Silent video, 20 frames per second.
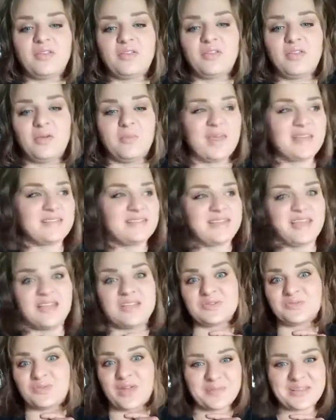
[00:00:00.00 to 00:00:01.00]
you may see
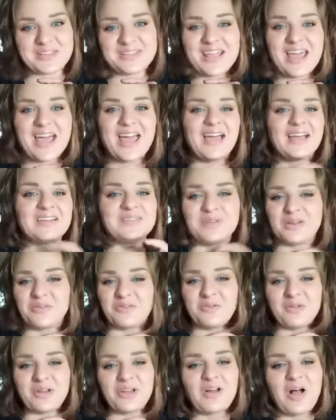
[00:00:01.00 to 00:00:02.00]
as rabies tags, whatever
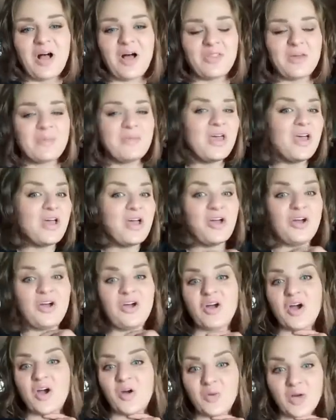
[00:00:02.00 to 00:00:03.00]
you want to call them,
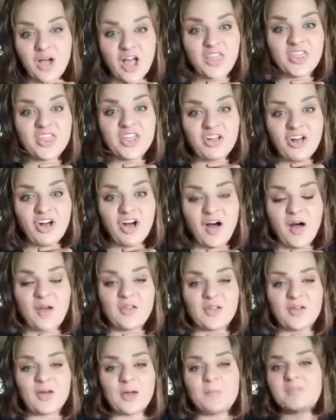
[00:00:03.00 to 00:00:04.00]
go on the
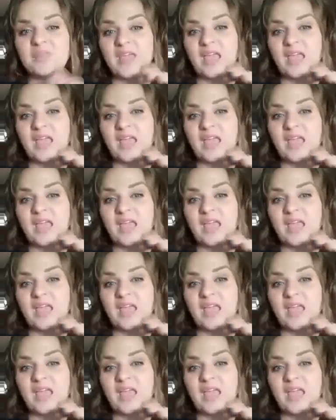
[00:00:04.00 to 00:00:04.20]
collar. They